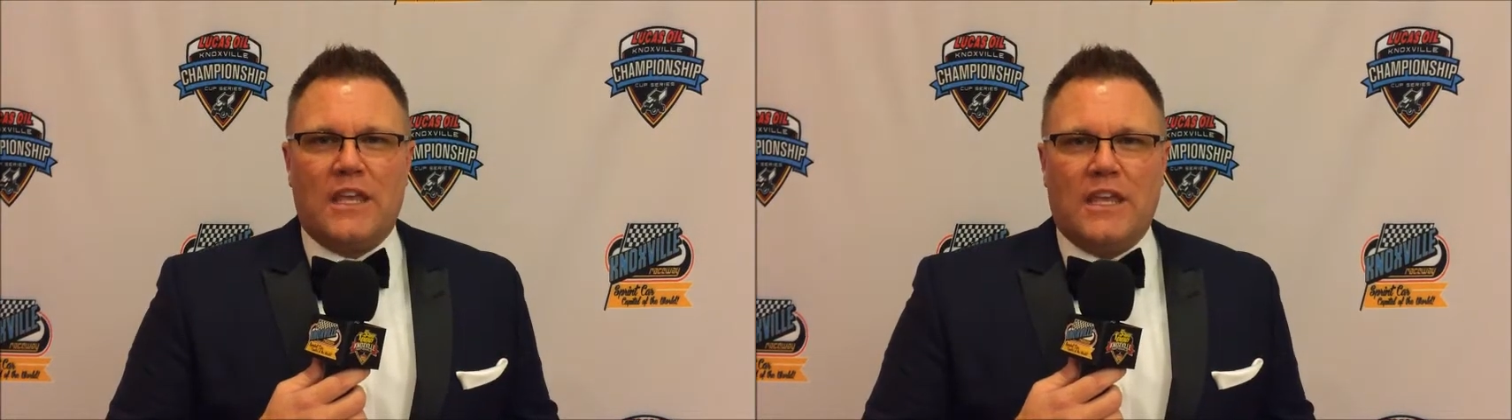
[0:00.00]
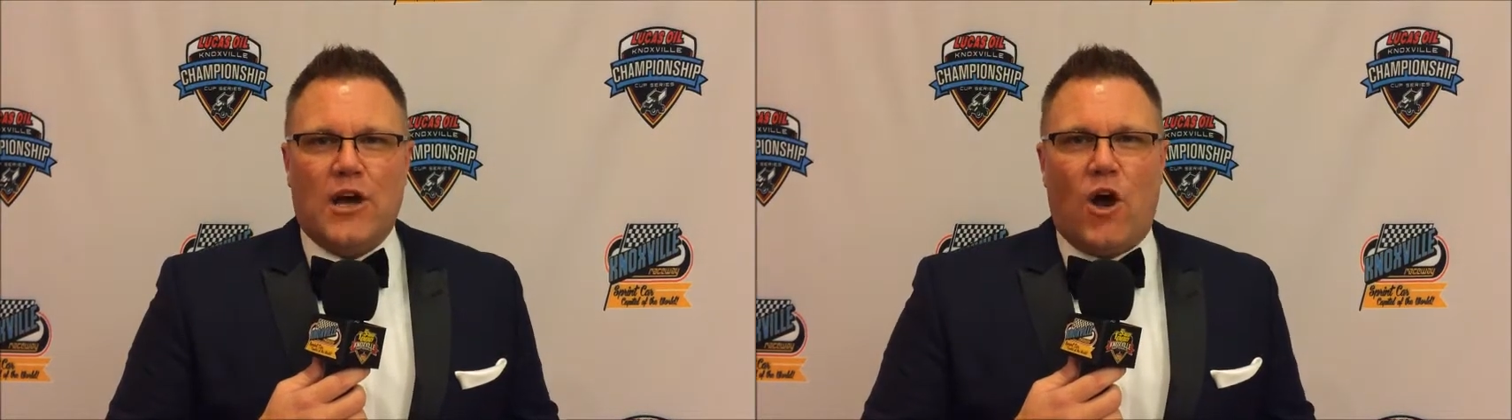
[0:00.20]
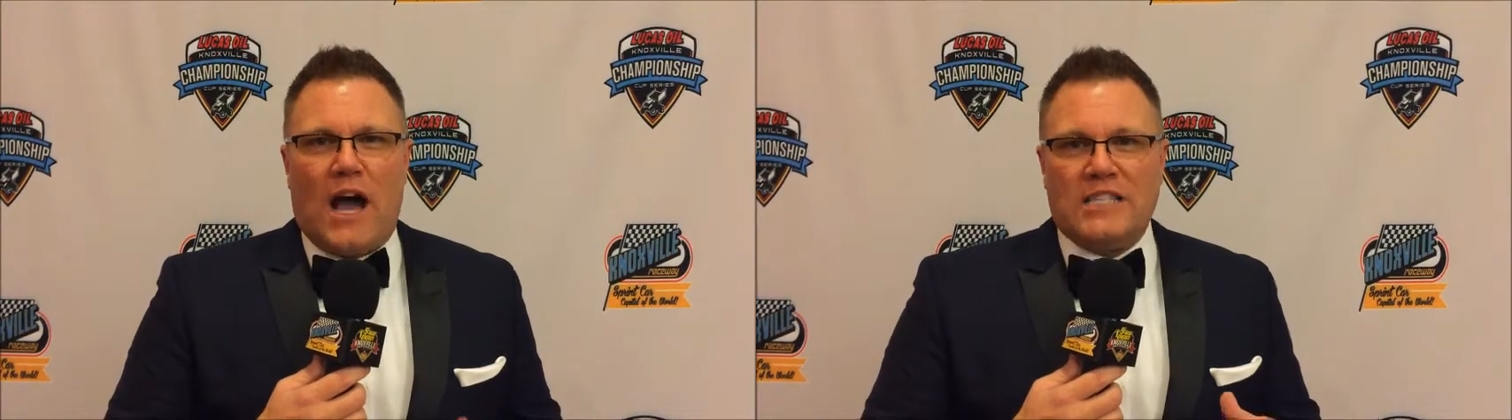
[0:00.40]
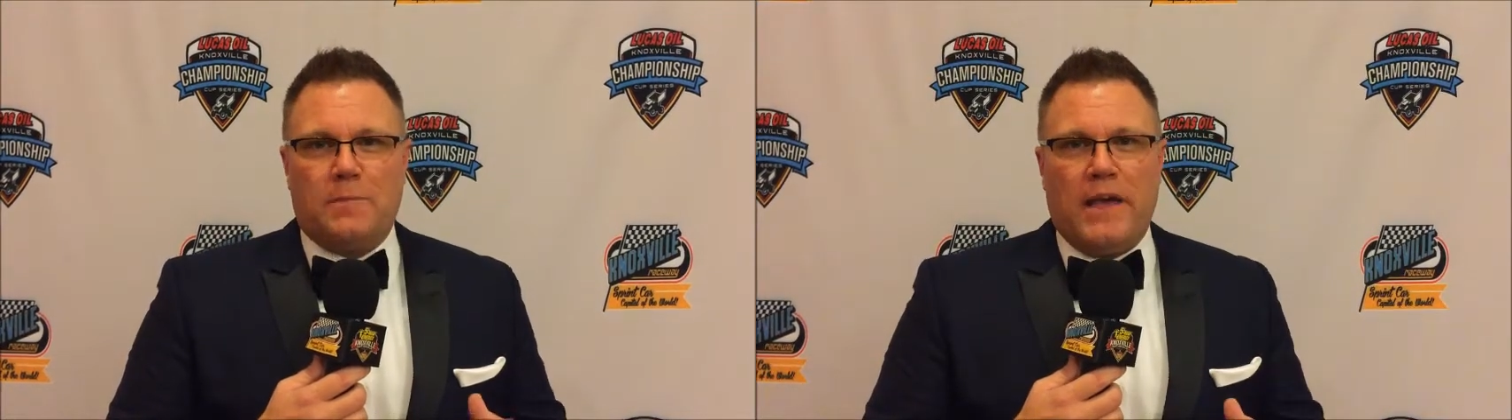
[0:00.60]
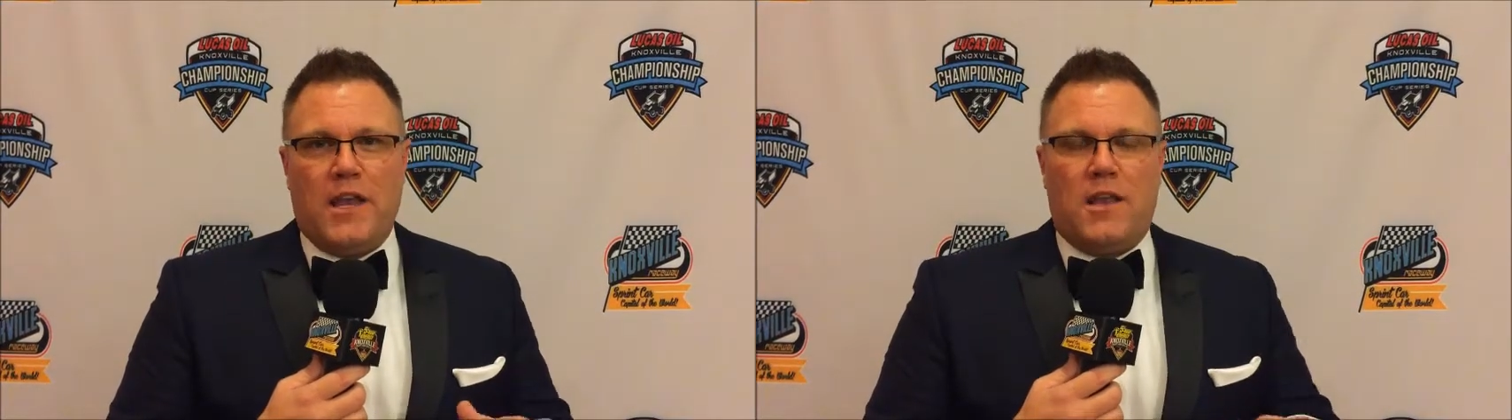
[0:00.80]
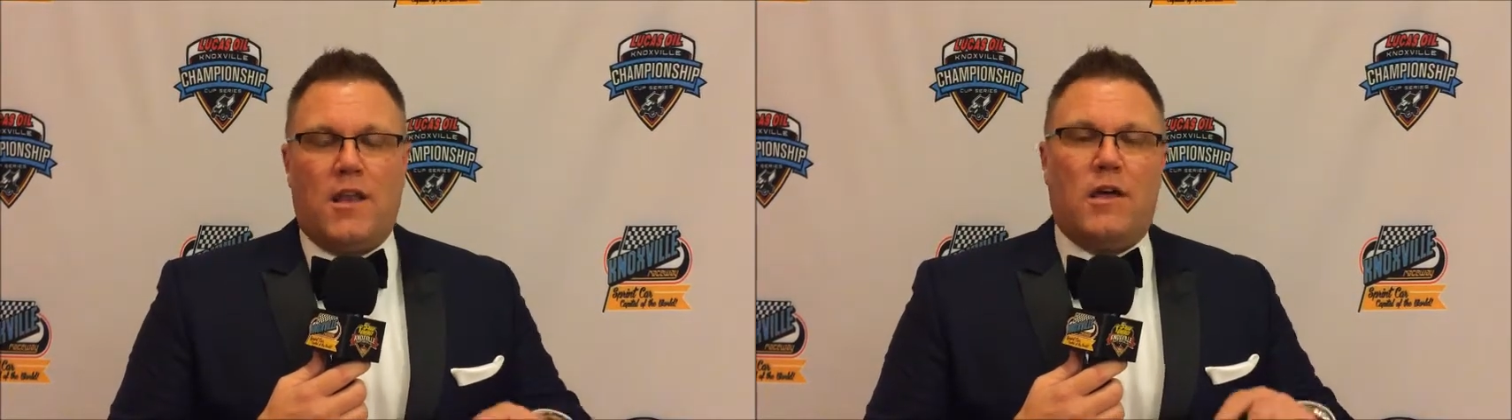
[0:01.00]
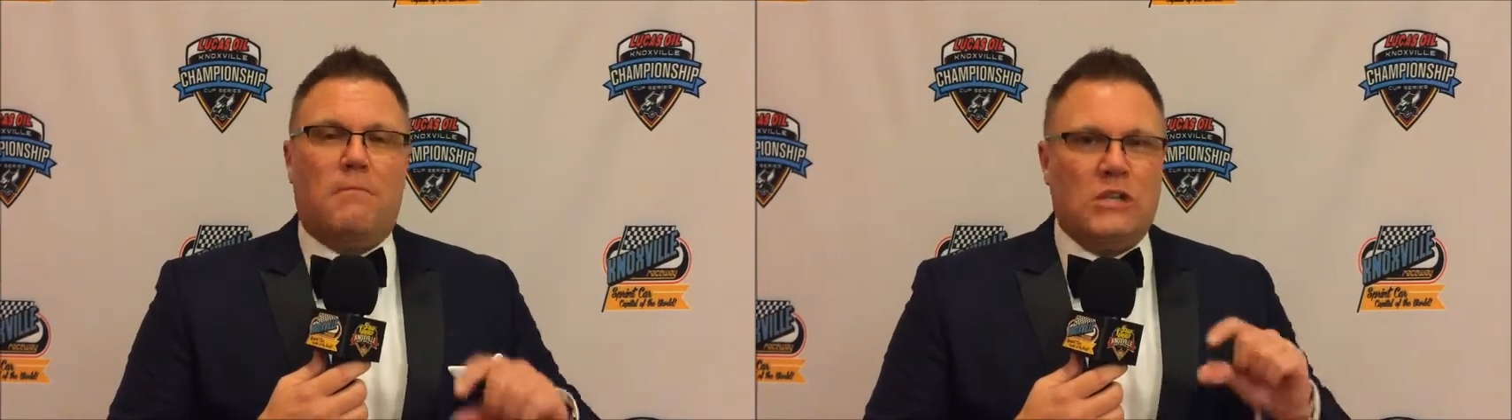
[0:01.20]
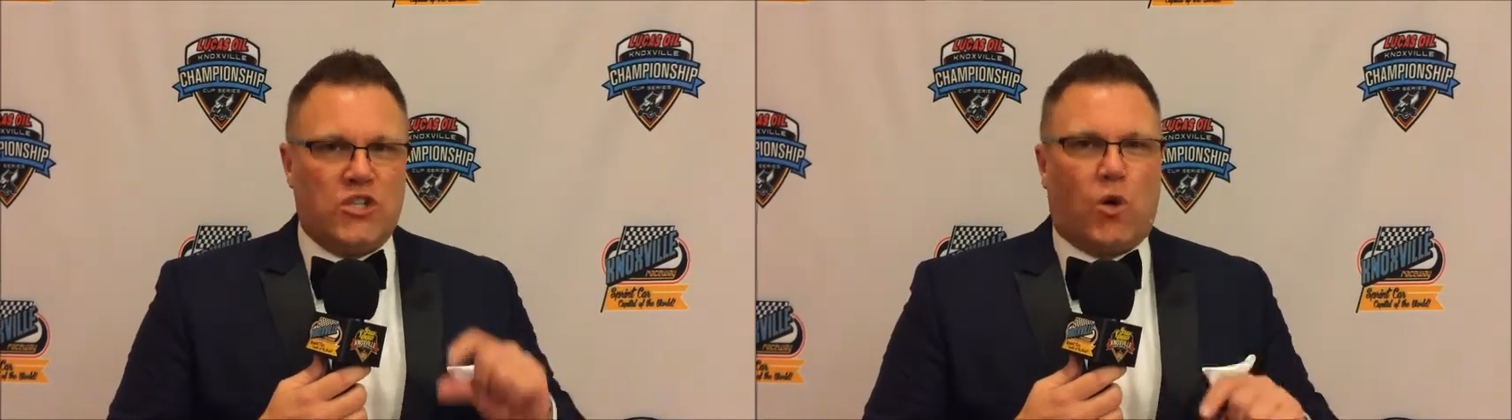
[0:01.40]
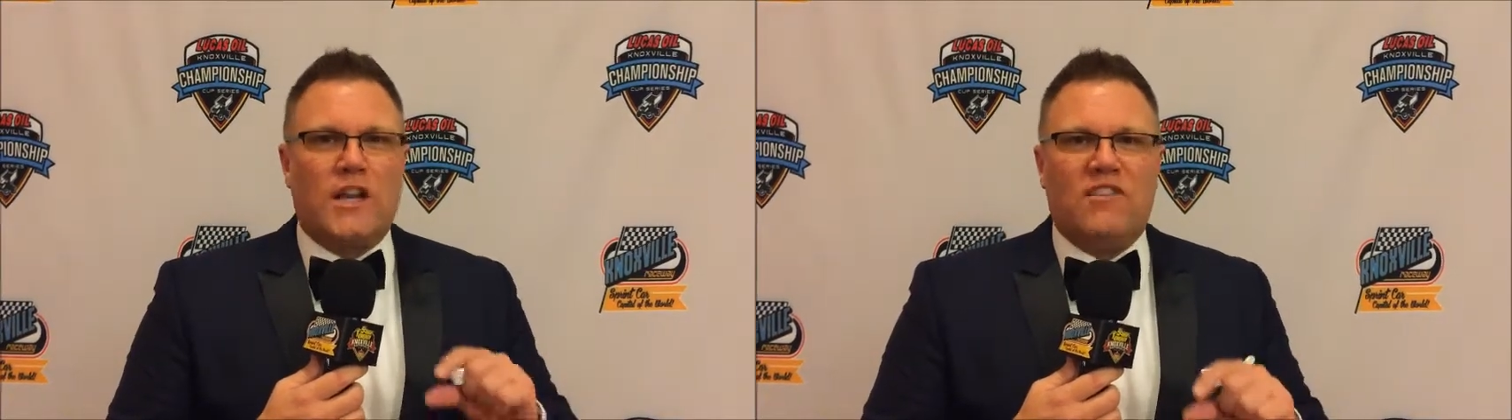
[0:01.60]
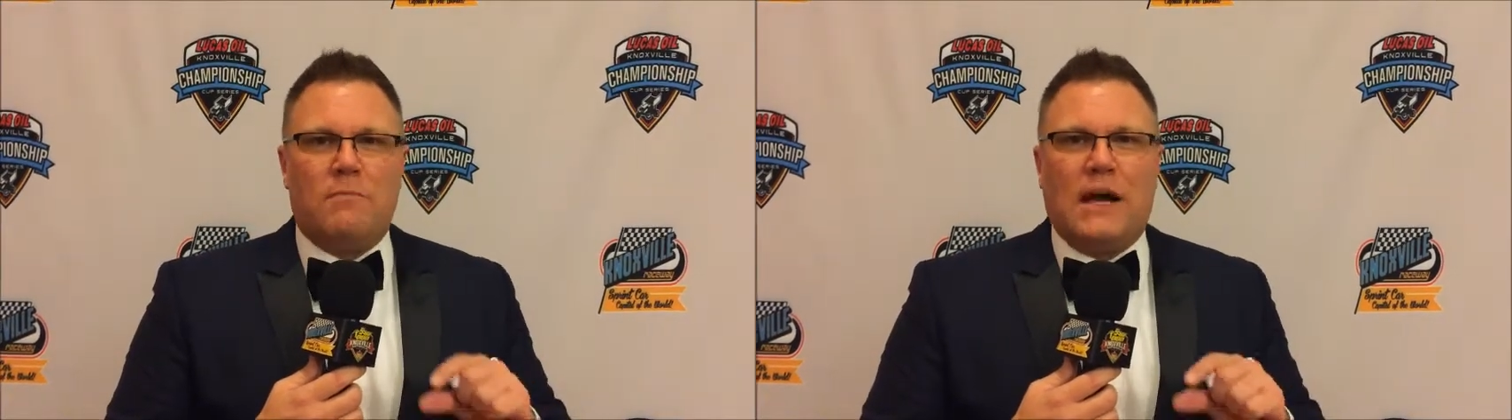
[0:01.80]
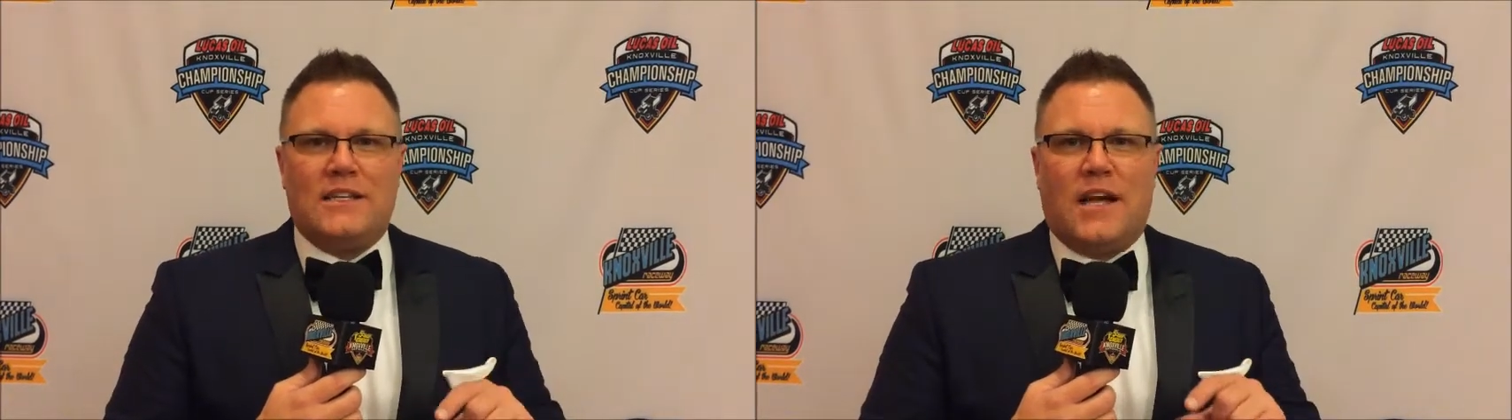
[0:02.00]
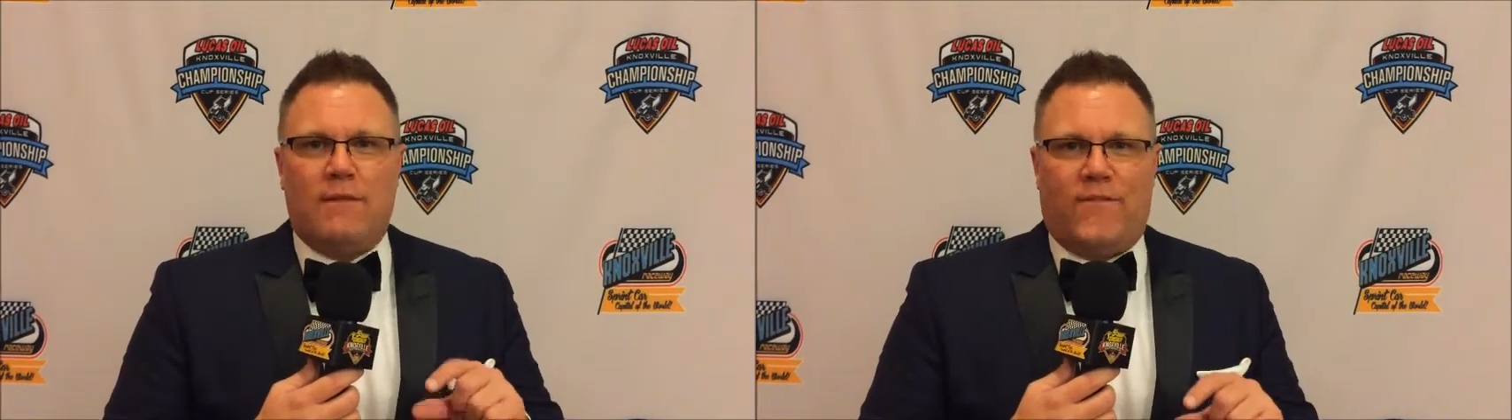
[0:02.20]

you know, I spend a majority of my time